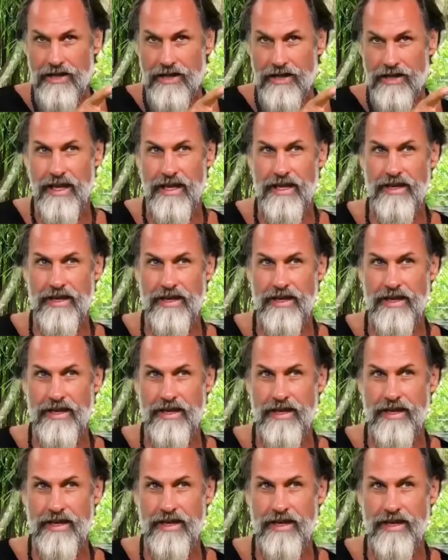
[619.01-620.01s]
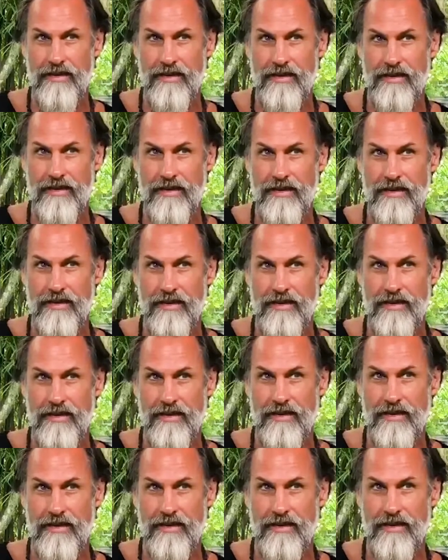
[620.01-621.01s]
And if it's all, it's like
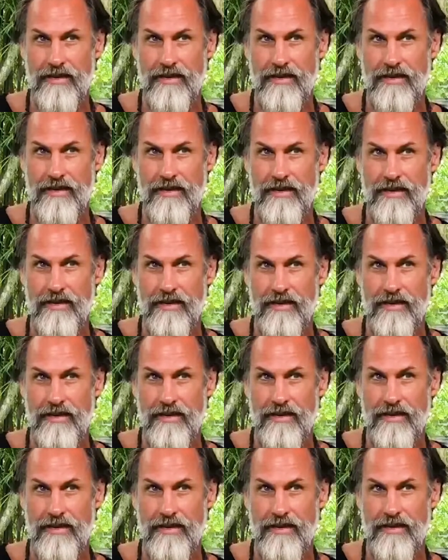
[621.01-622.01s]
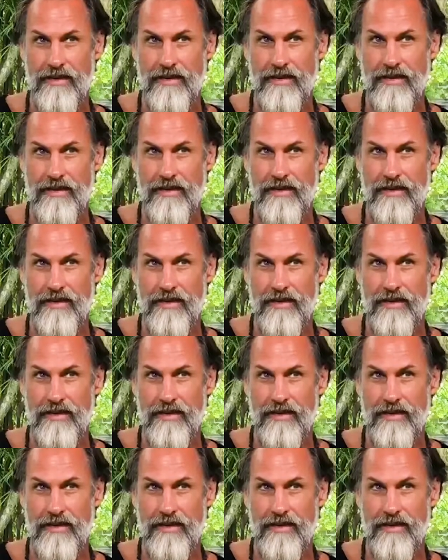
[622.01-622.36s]
how I treat you is,